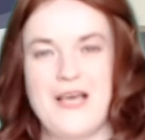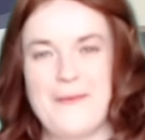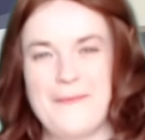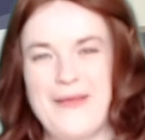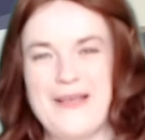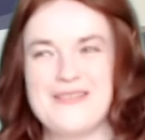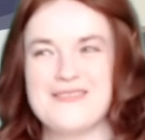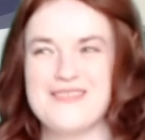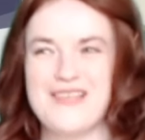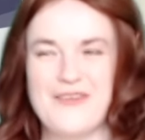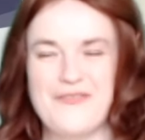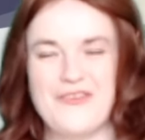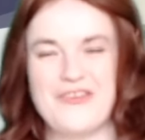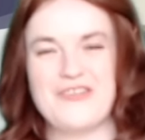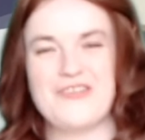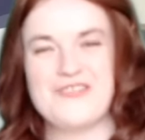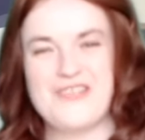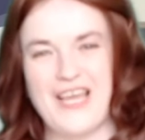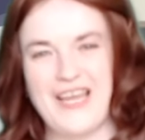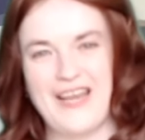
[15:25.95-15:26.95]
Basically, if you
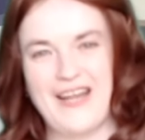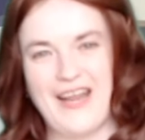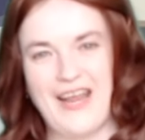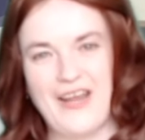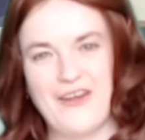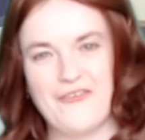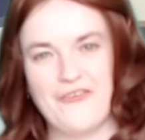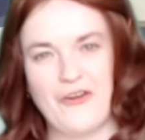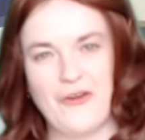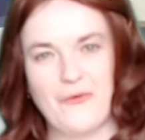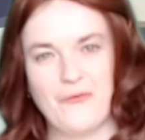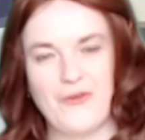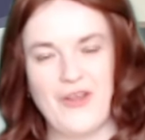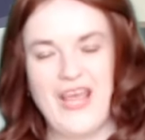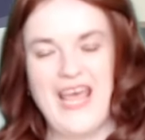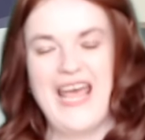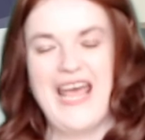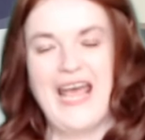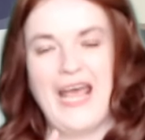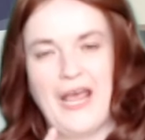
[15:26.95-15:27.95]
just get your head round,
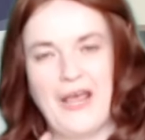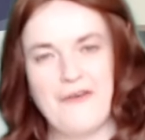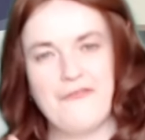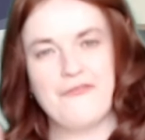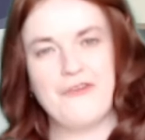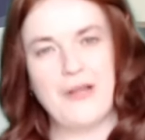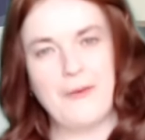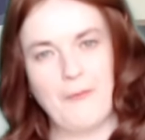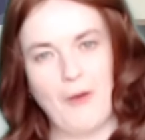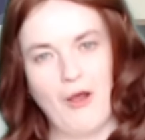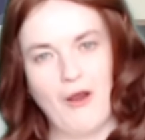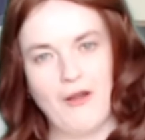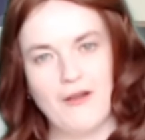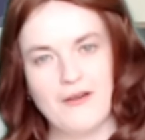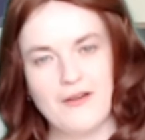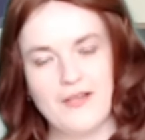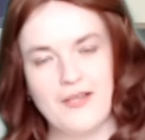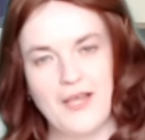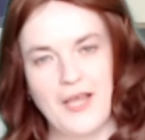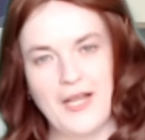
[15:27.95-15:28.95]
every
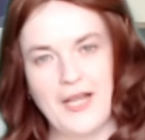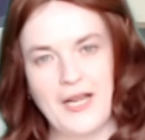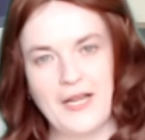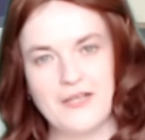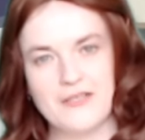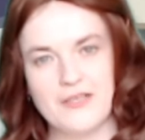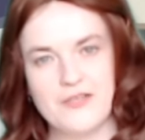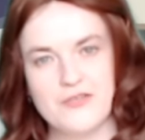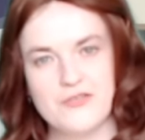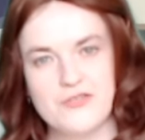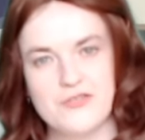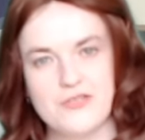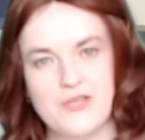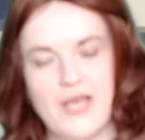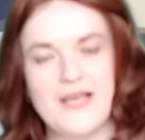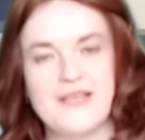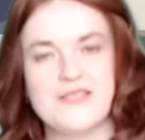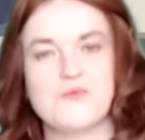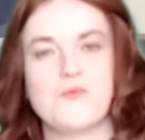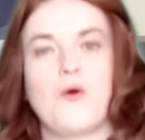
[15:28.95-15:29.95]
mark in English
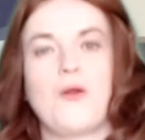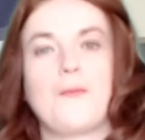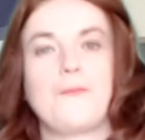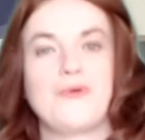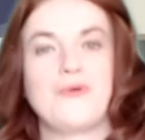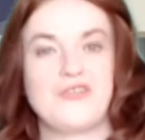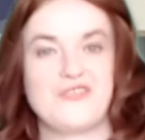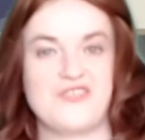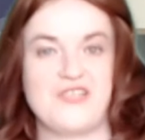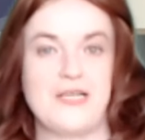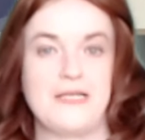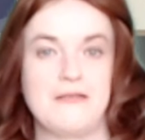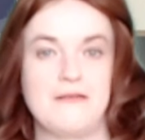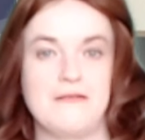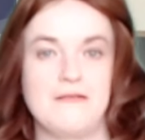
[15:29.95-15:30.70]
is one percent,